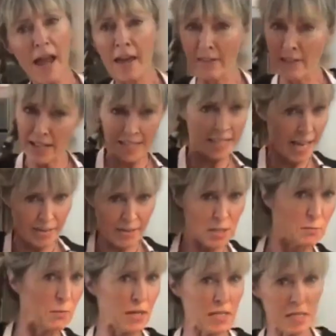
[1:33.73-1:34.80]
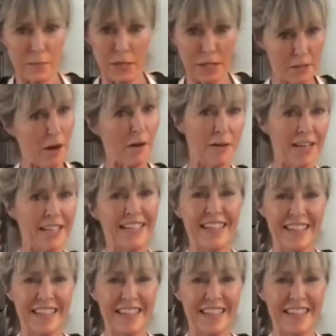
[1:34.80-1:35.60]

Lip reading: and let's get this recipe started.